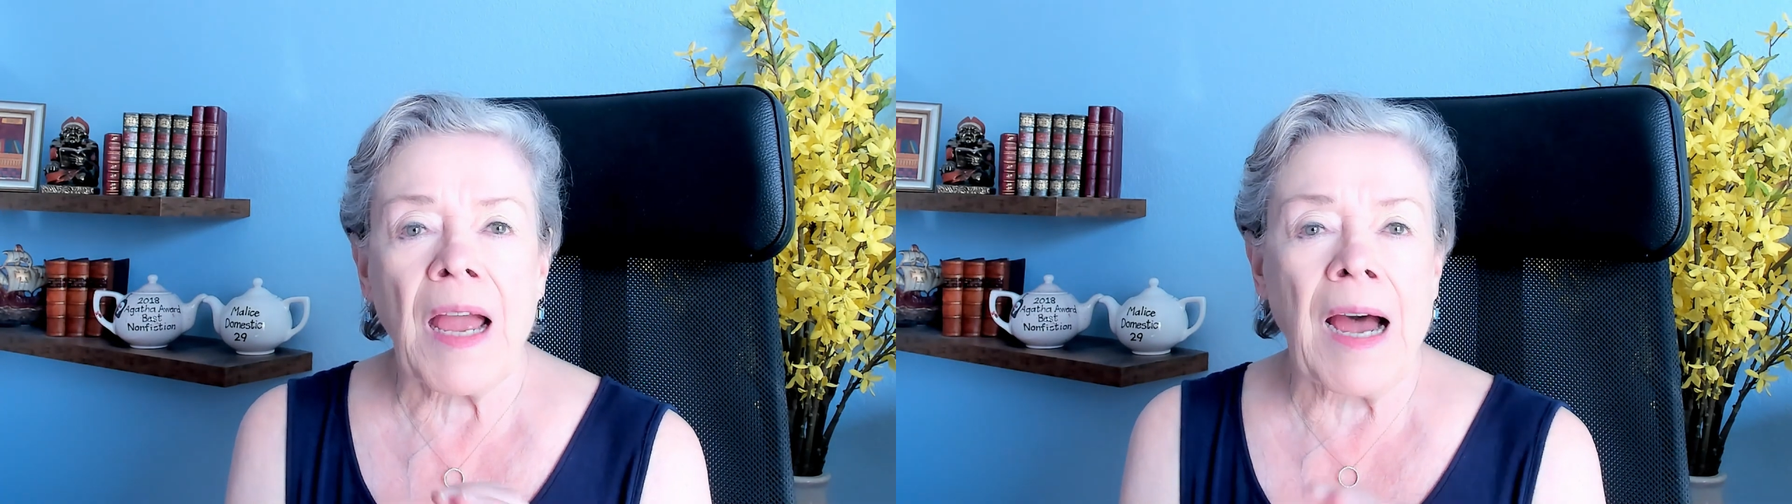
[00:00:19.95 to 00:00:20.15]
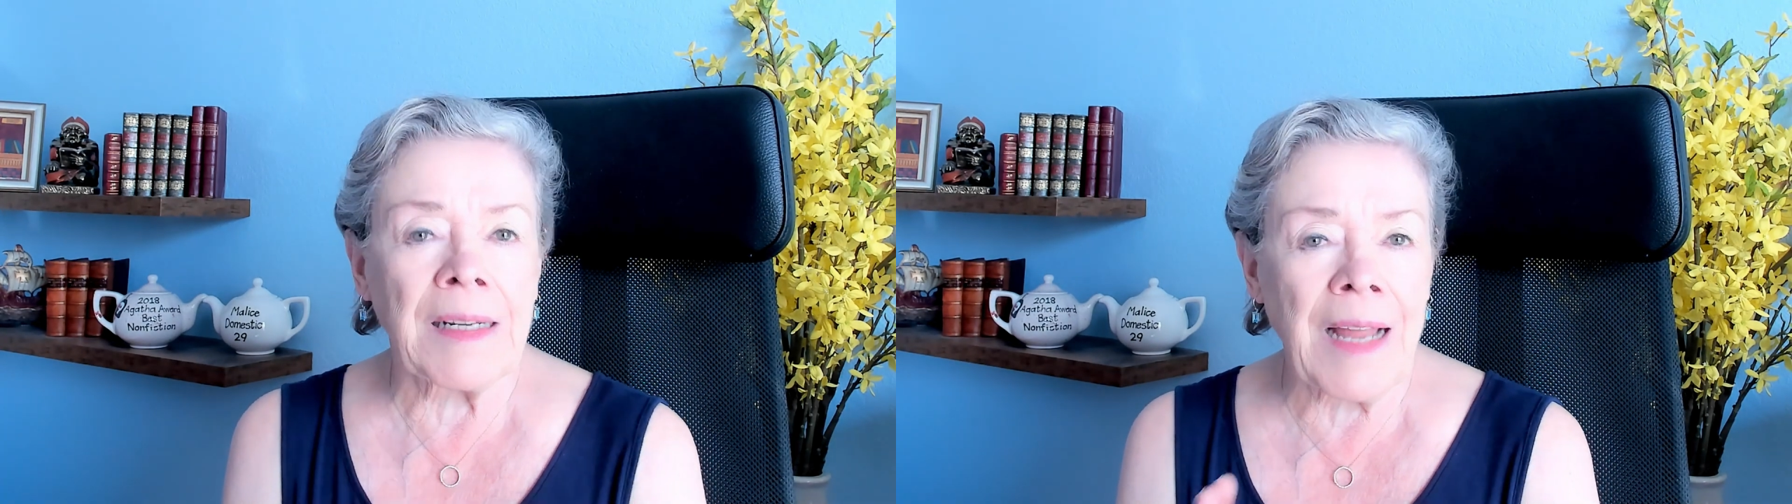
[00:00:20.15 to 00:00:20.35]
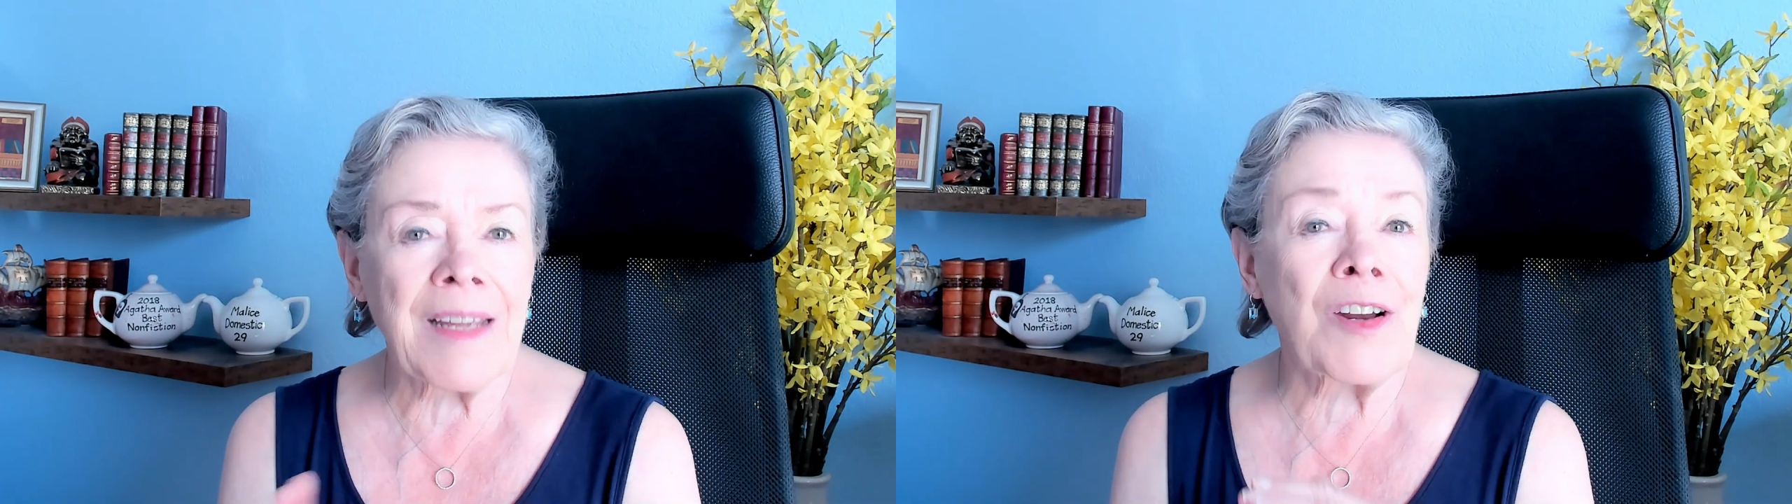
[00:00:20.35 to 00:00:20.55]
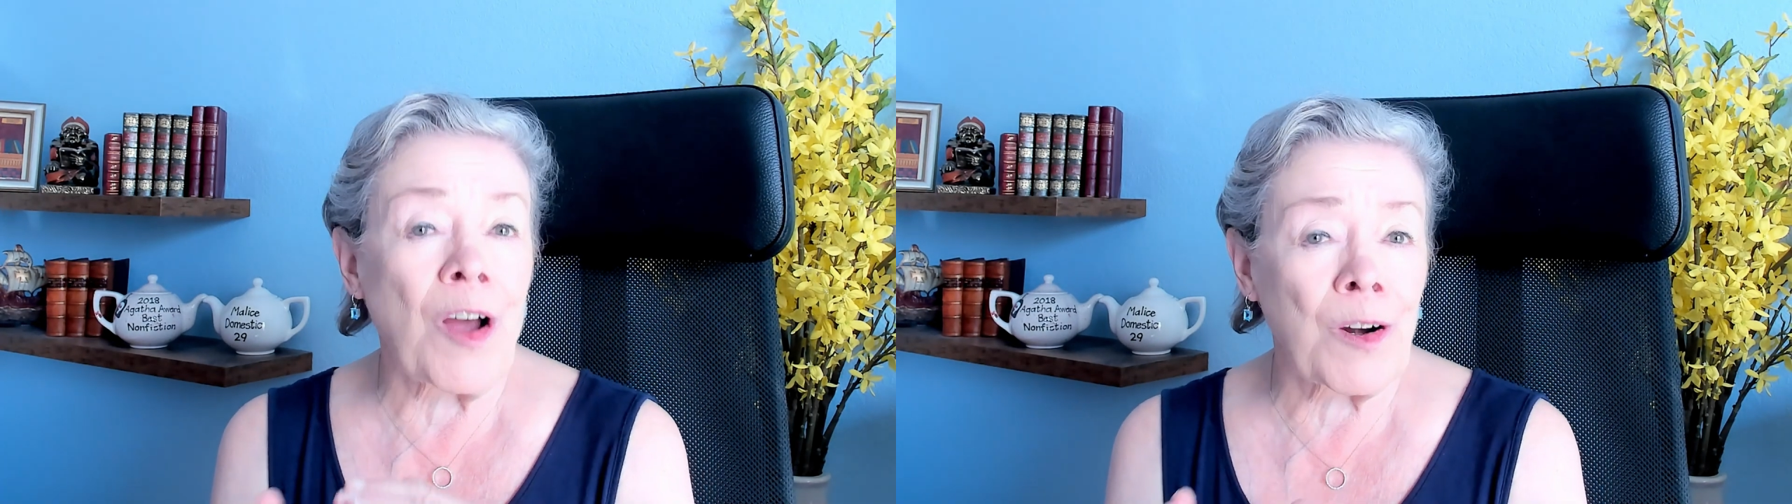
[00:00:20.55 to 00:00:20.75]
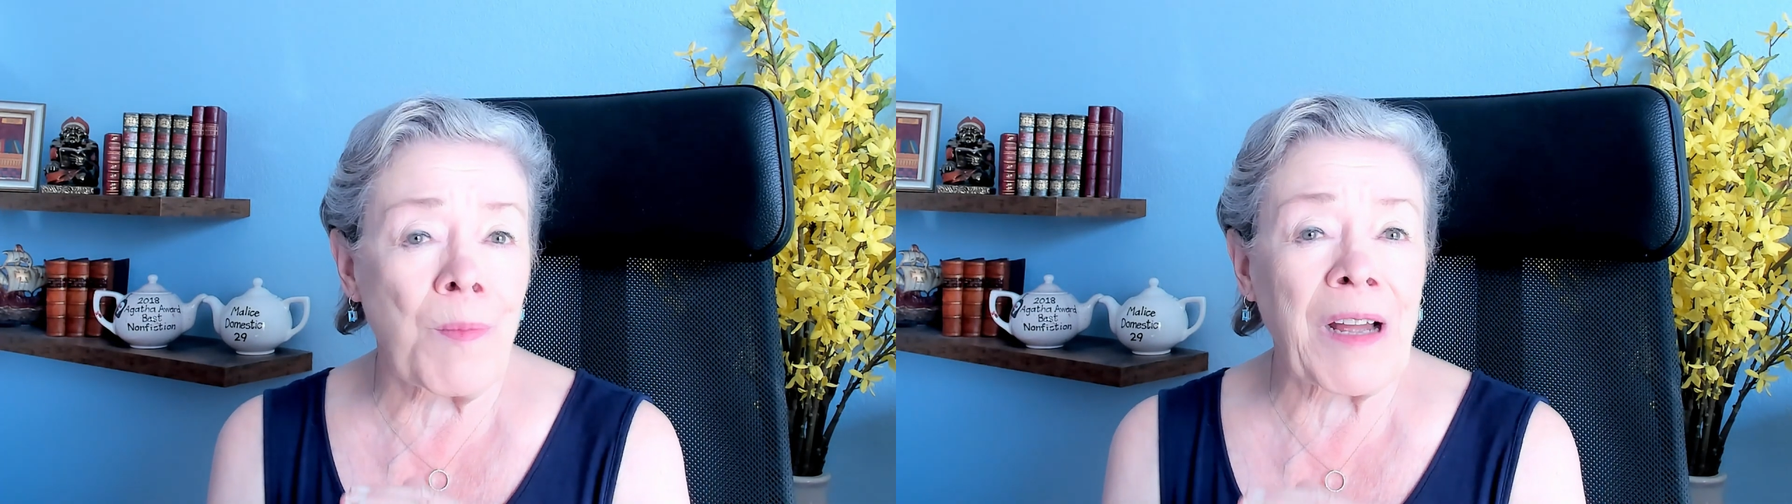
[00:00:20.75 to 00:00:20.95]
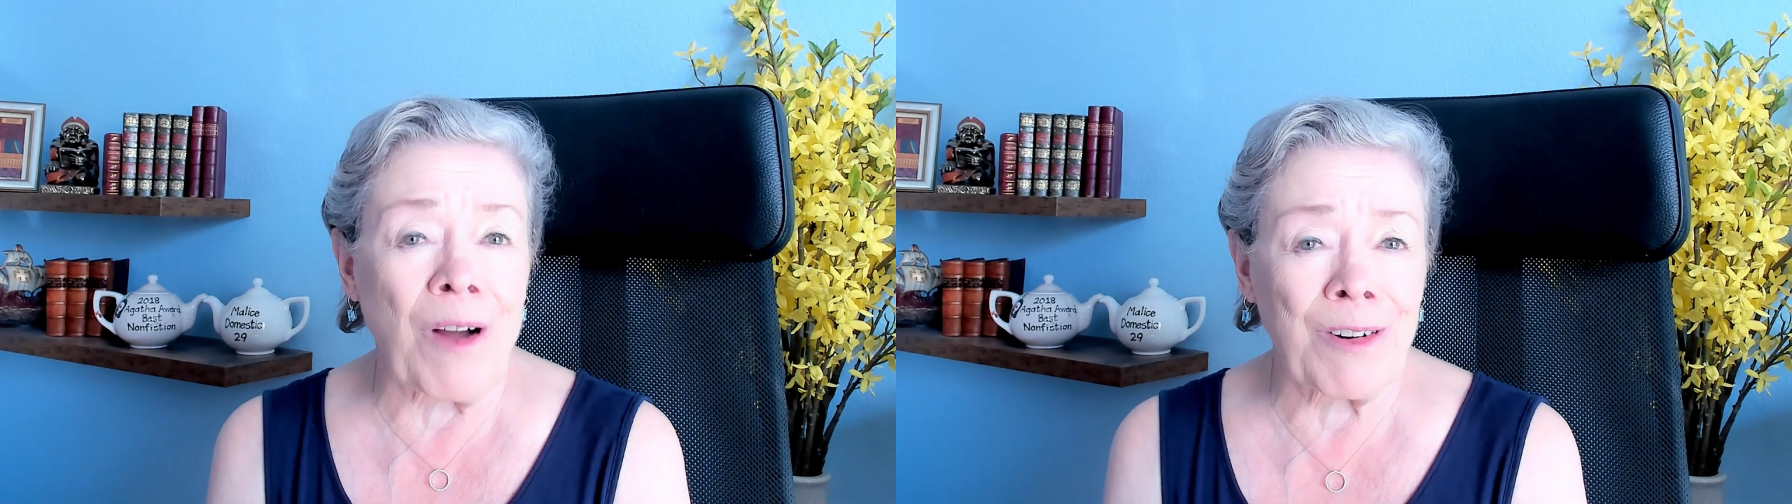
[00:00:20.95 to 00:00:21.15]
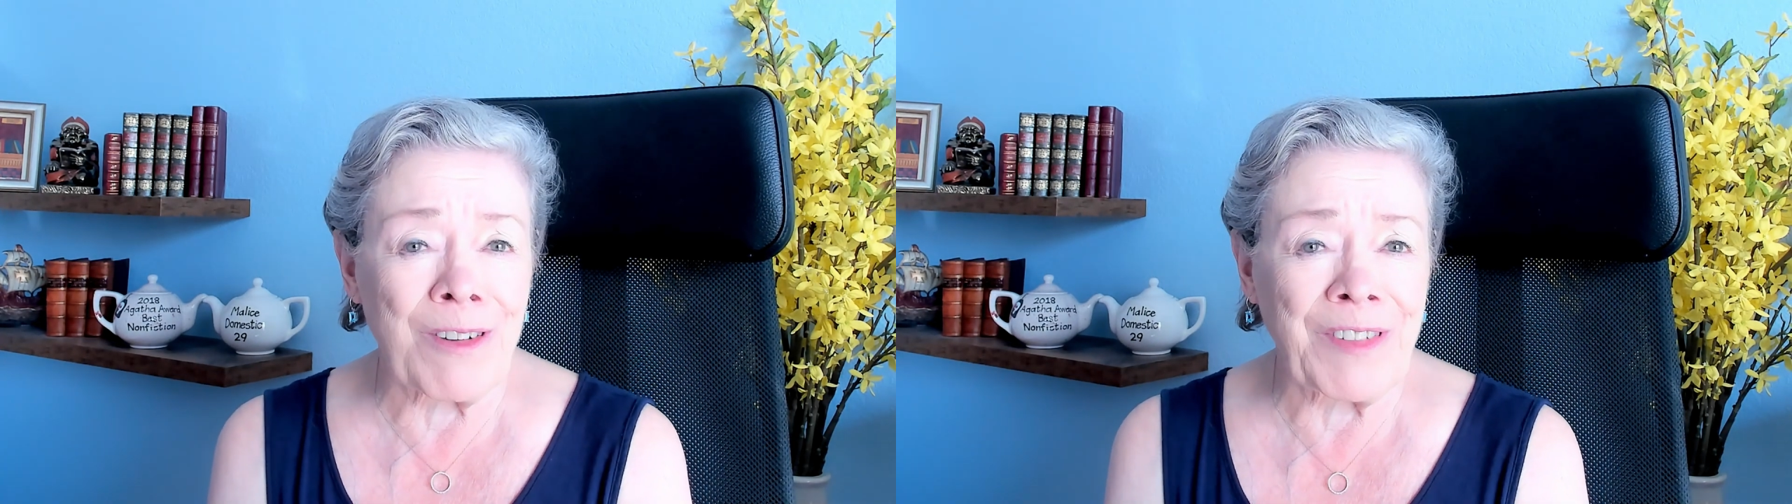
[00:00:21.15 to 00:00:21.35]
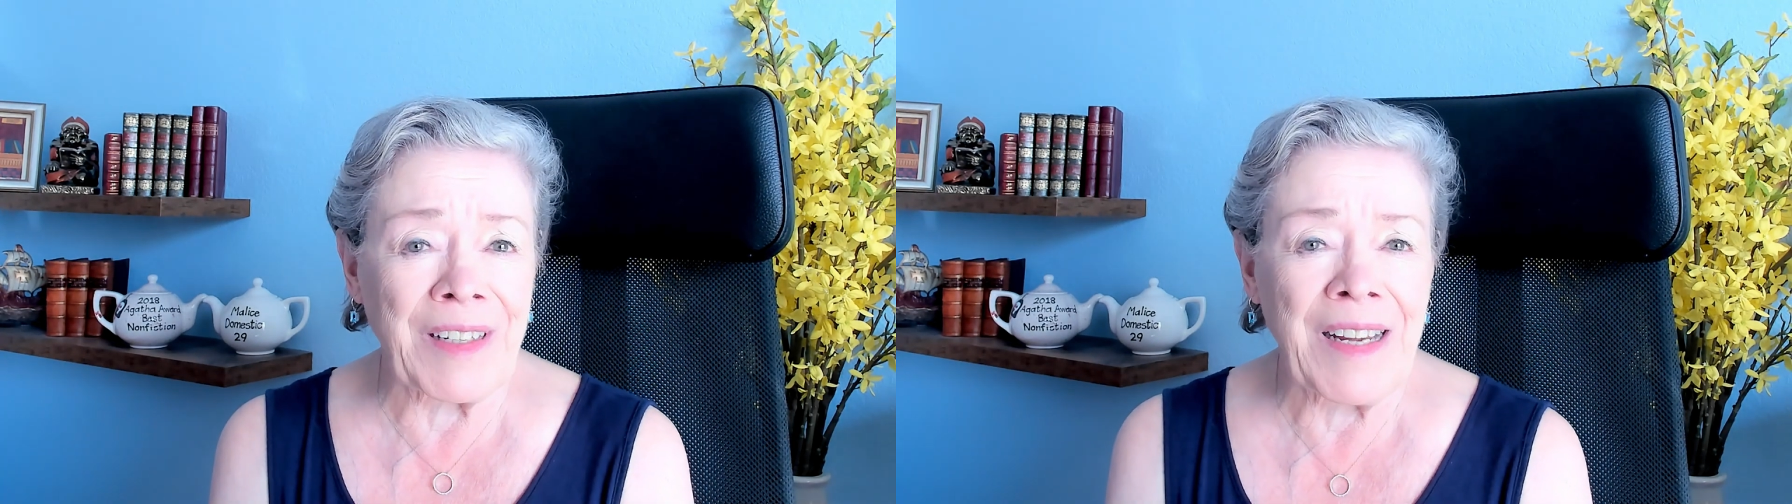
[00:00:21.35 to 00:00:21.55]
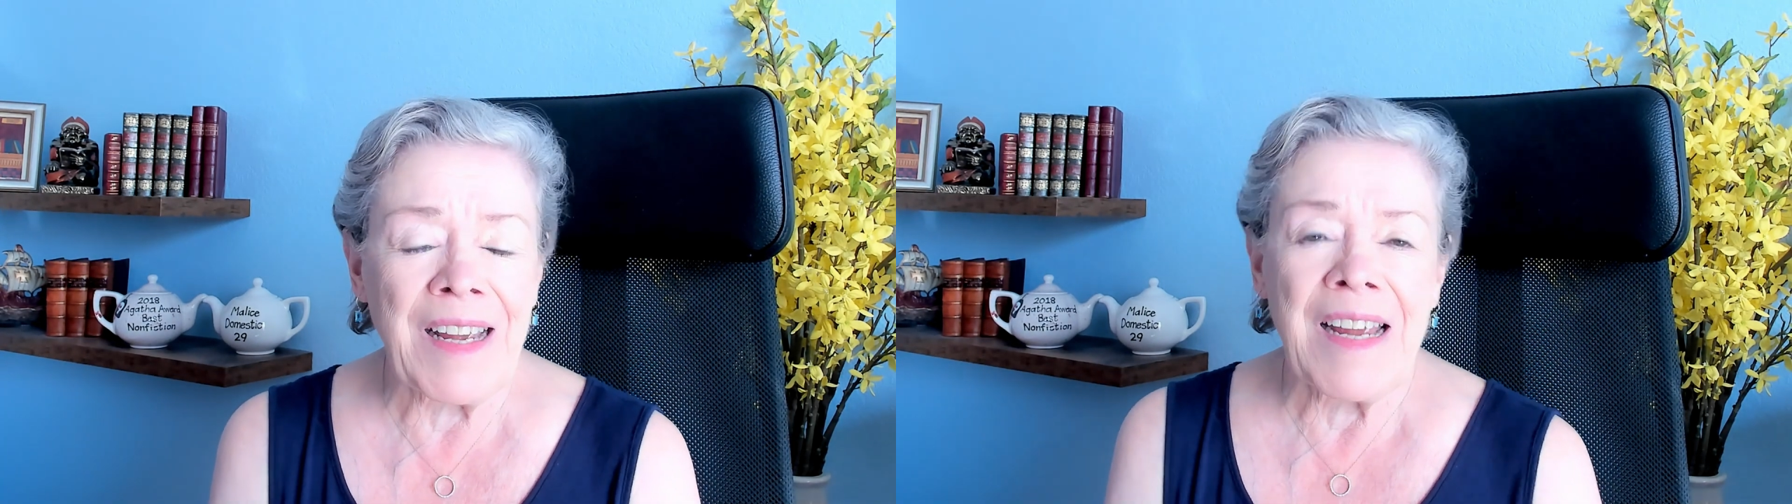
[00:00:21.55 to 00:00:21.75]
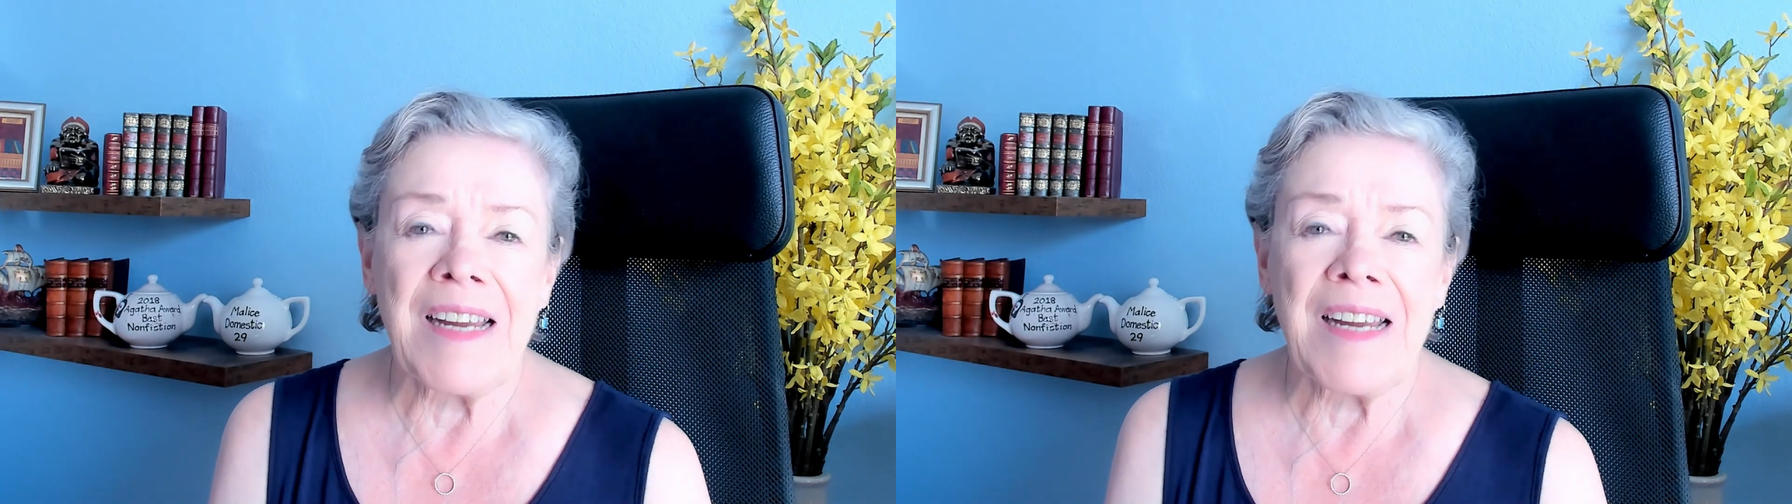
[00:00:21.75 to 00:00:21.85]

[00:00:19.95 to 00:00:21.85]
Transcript: unlike an autobiography,